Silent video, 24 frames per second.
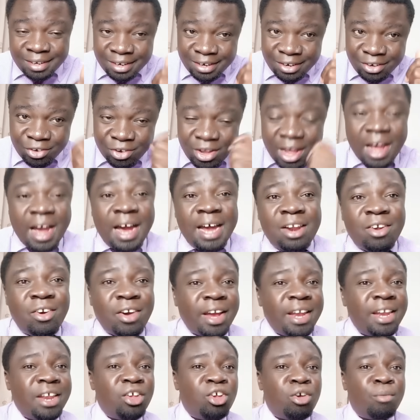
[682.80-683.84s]
Yungana
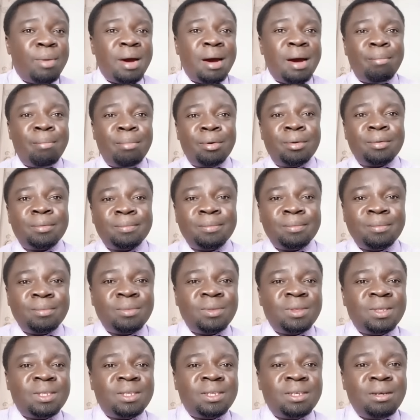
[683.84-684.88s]
anaongelea hiyo mambo.
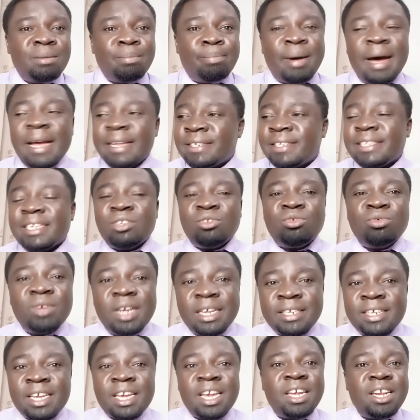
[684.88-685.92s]
Pastor tu
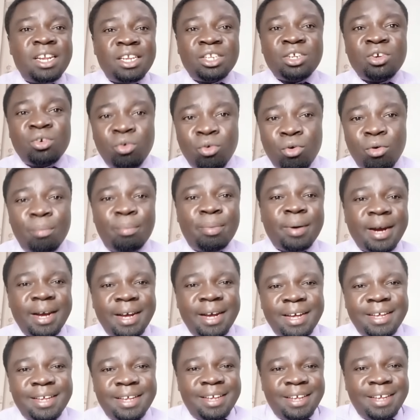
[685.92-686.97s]
na security kubwa.
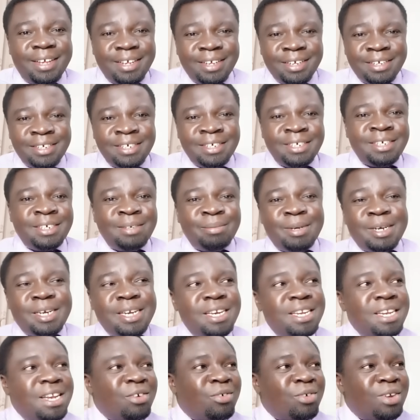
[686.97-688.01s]

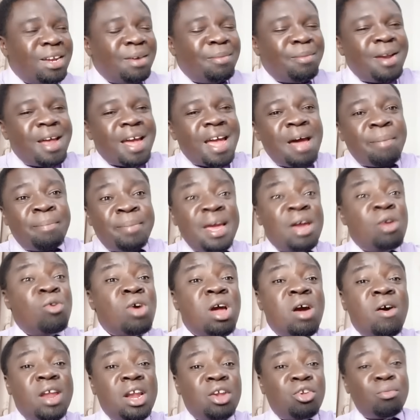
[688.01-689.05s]
Mwingine kule mlanga pia
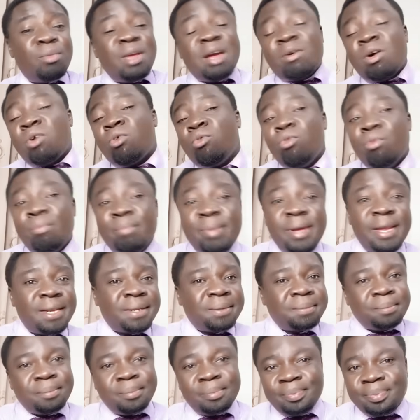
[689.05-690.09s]
lugha wanatumia kwa
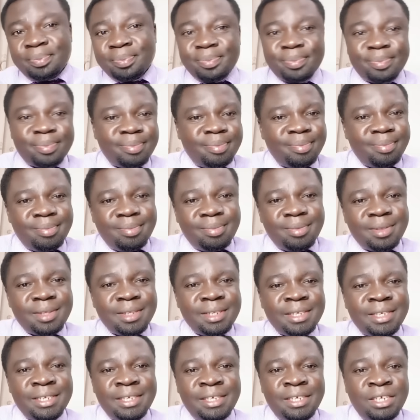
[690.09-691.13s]
kuhubiri.
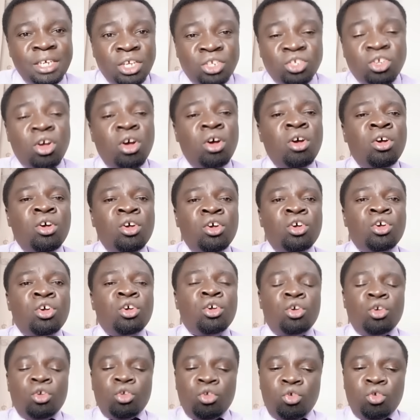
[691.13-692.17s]
So,
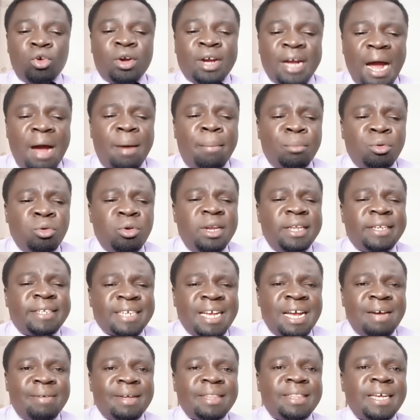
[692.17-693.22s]
you come to
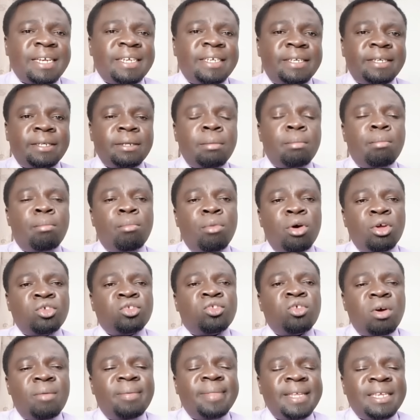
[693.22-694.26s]
discover that
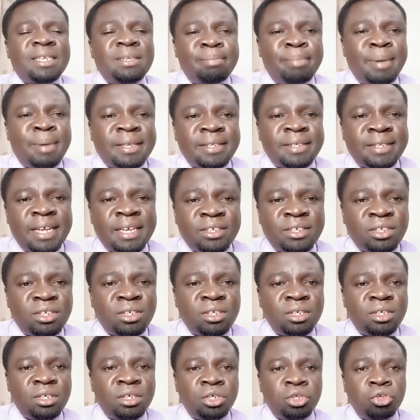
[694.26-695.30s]
most of these pastors
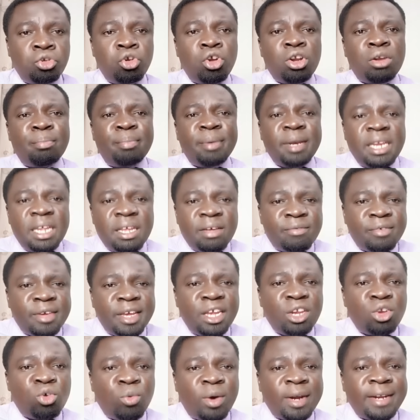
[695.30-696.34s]
do not believe
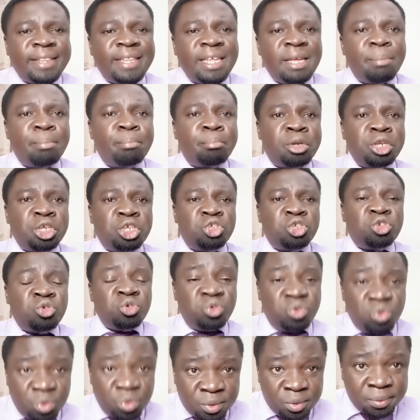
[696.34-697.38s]
in what they preach
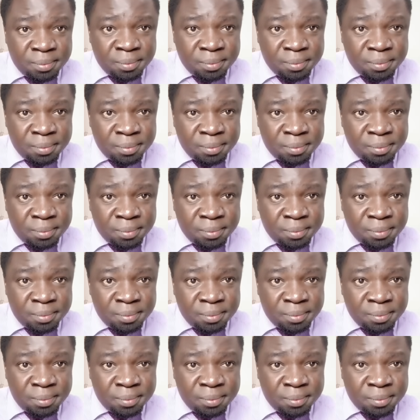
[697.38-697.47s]
to you.